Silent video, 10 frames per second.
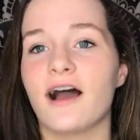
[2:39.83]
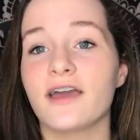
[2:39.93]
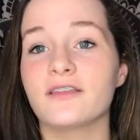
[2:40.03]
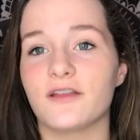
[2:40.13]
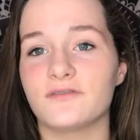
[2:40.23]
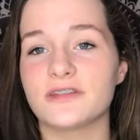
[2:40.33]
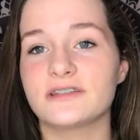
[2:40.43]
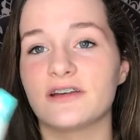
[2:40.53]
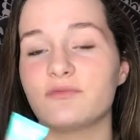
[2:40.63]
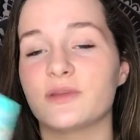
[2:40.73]
I love this
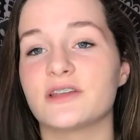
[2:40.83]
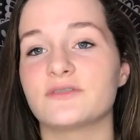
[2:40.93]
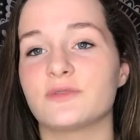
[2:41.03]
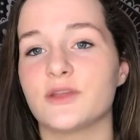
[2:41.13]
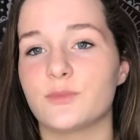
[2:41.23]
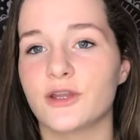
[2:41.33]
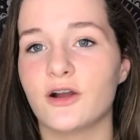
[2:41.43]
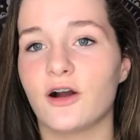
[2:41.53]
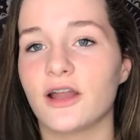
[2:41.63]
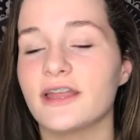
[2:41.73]
stuff because when you put it
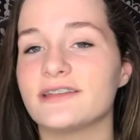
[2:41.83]
on,